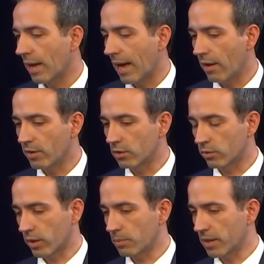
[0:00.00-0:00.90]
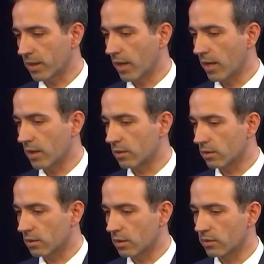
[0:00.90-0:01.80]
having to
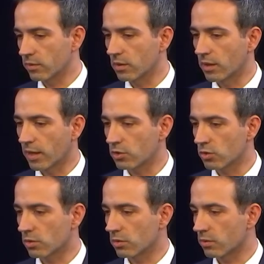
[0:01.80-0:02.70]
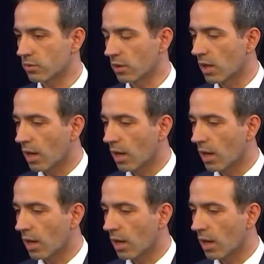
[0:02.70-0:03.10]
replicate these connections